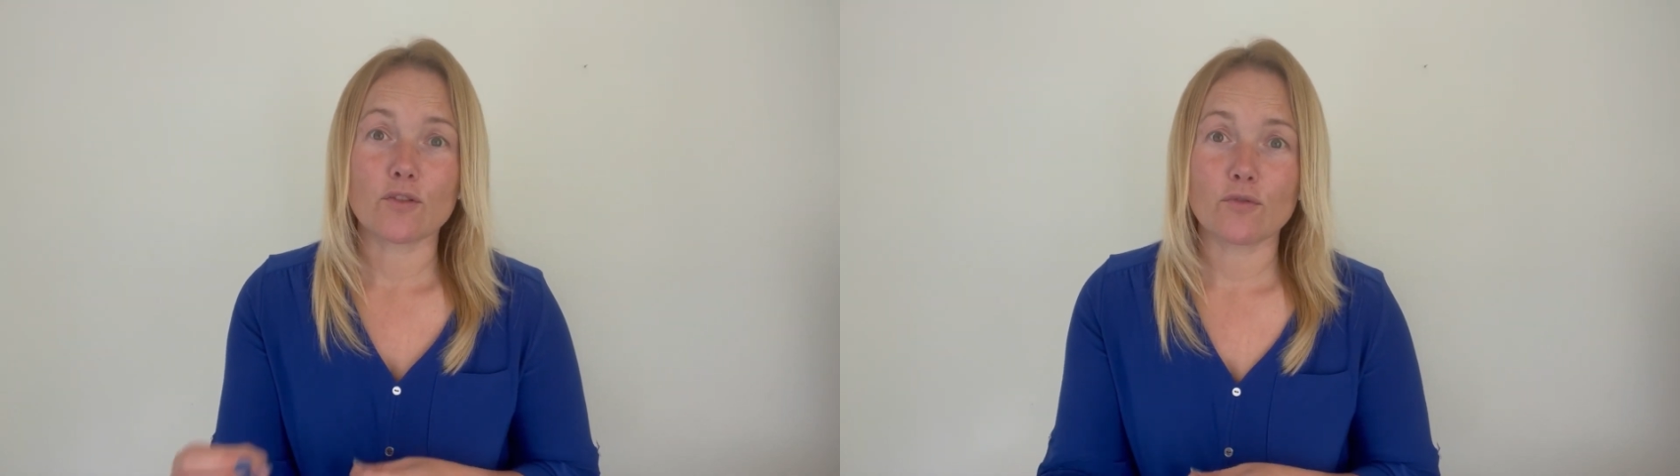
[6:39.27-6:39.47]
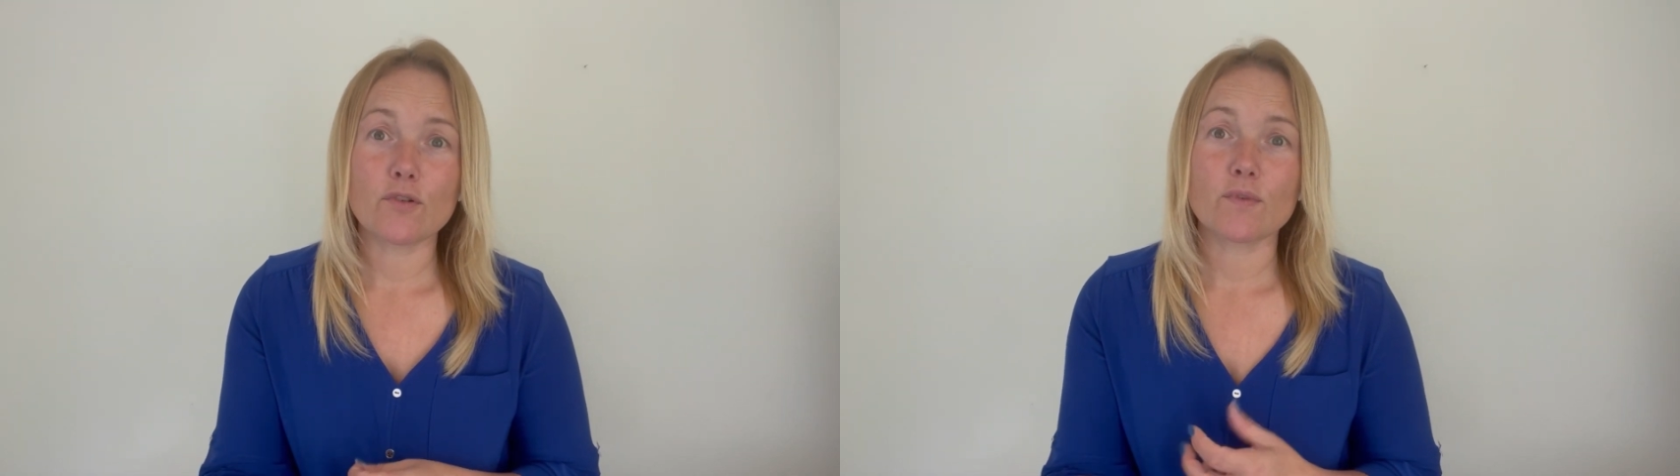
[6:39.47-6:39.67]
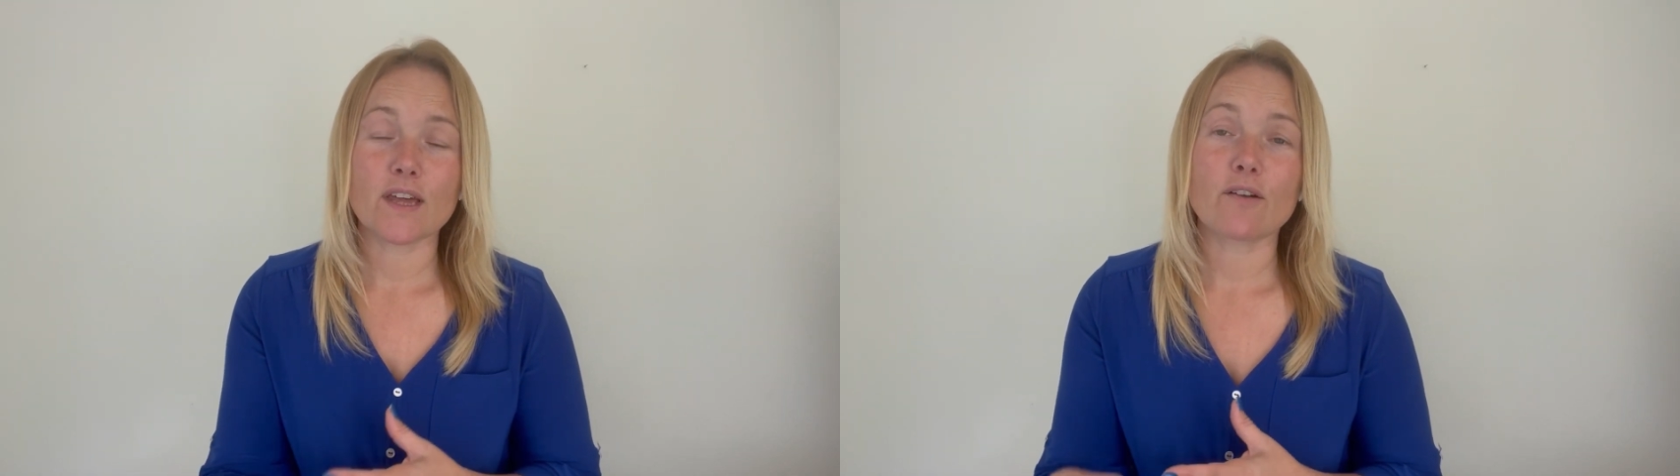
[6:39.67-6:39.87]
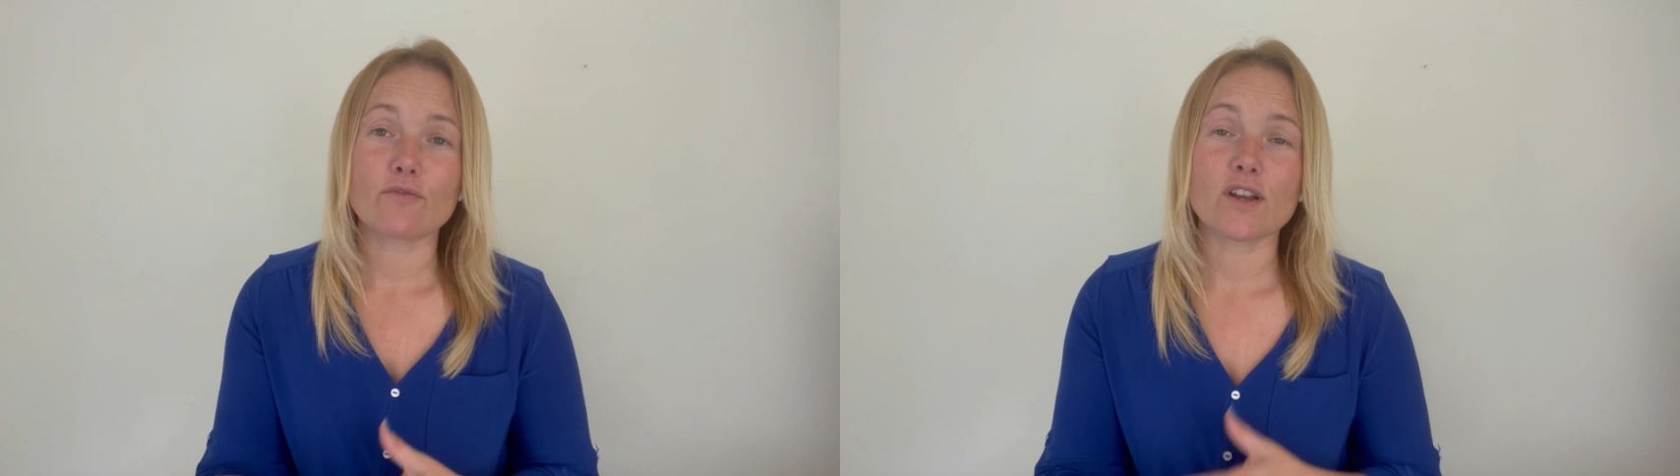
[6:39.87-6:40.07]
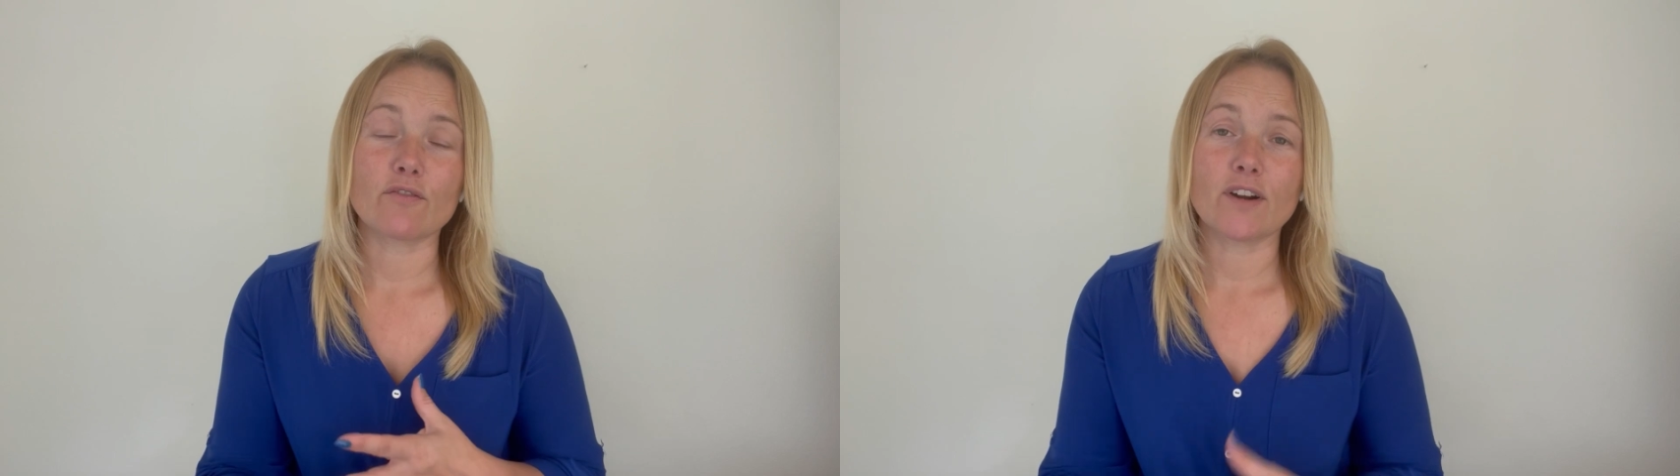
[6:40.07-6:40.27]
through with that
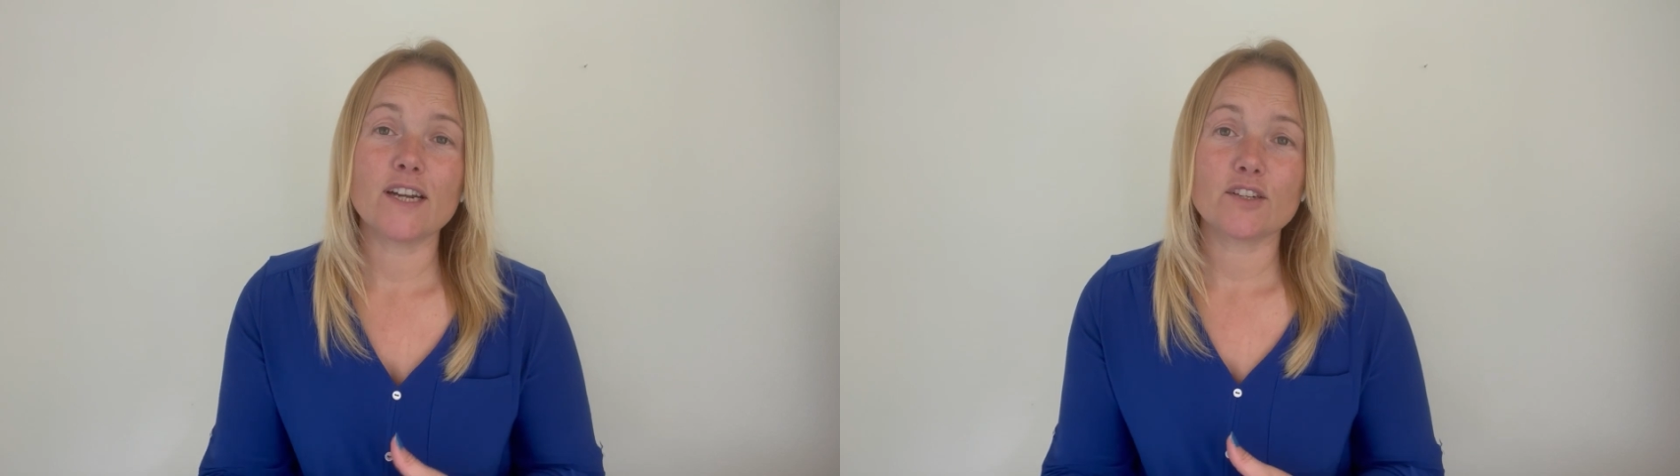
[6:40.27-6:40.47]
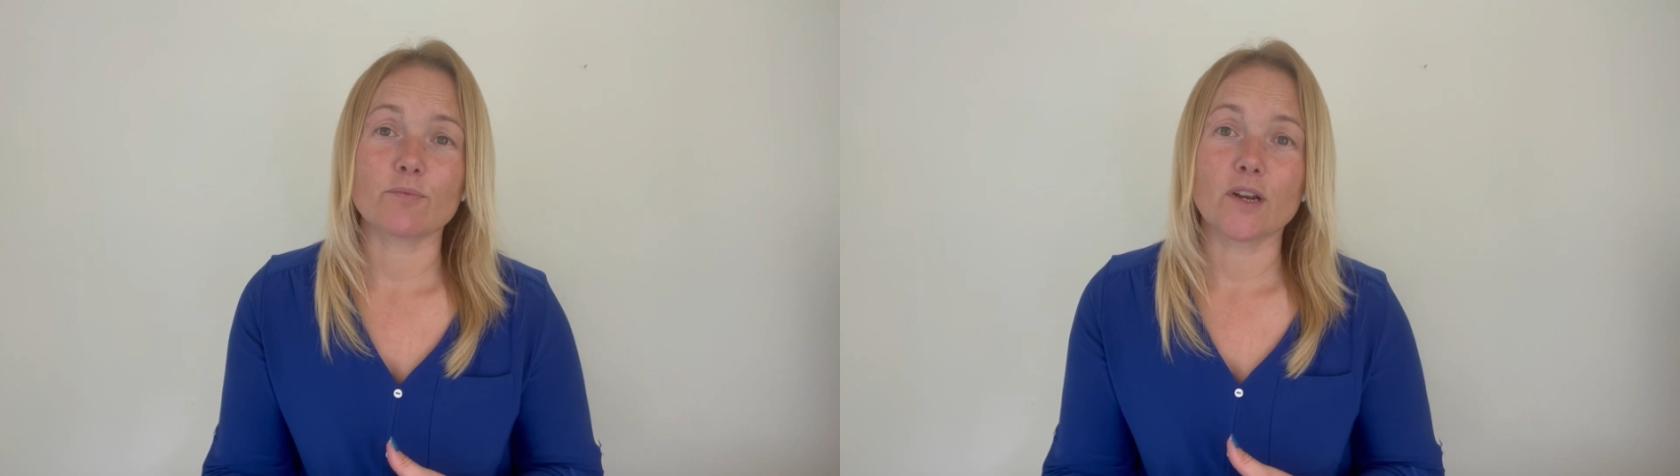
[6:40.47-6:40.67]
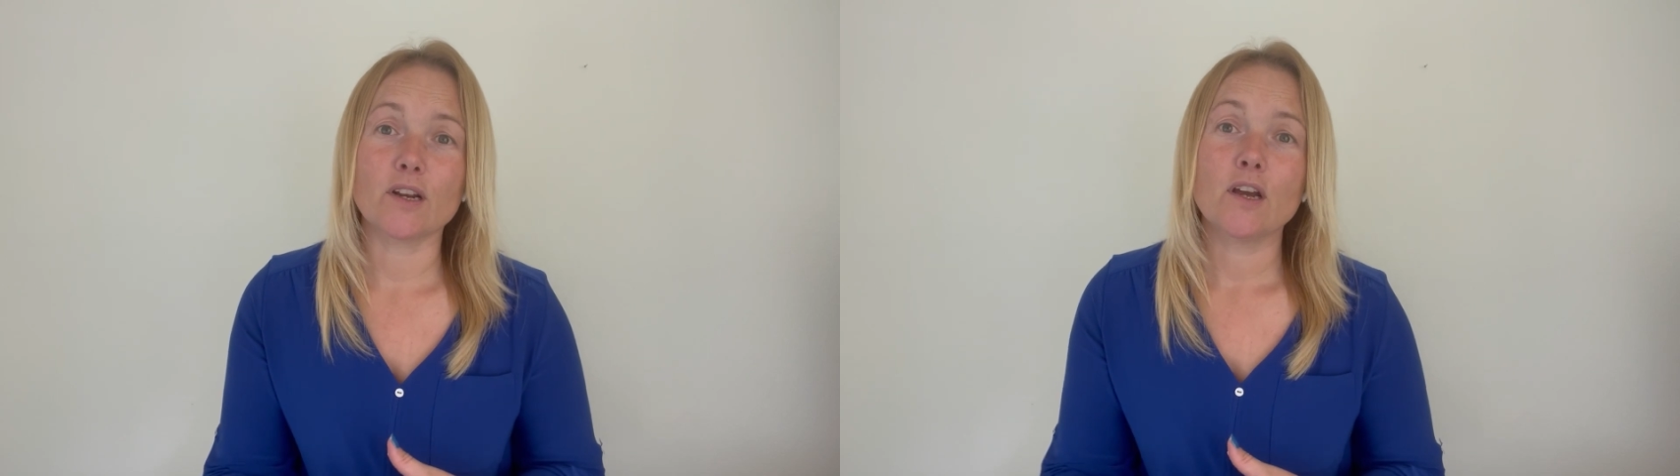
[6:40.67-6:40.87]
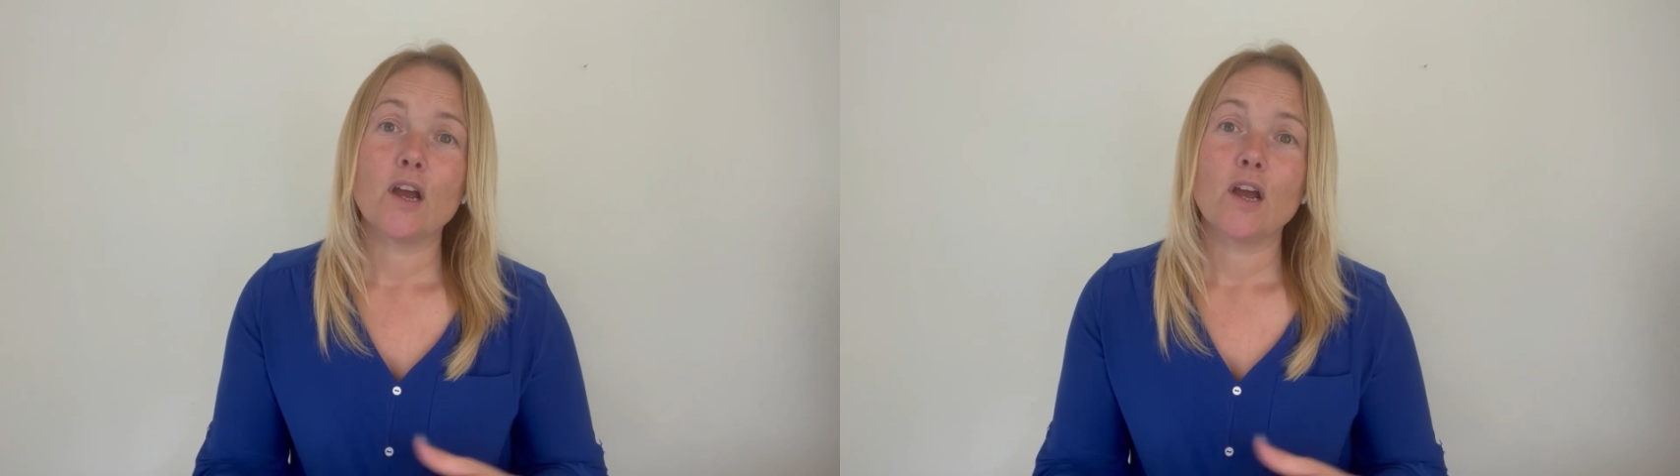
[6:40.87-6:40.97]
rearrangement,